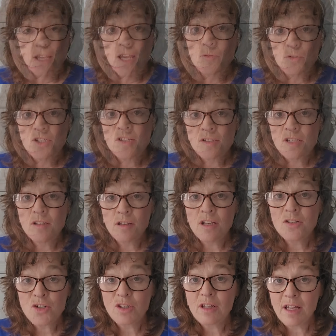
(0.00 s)
And we're still
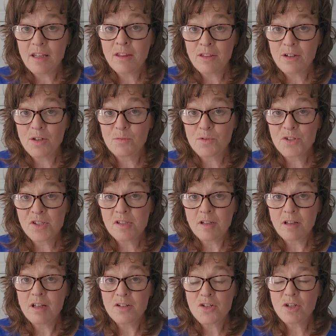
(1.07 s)
on July
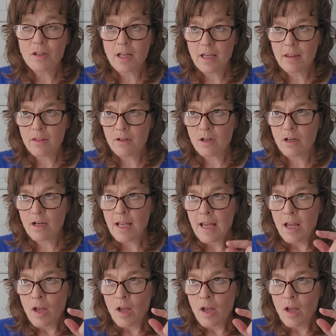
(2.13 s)
3rd.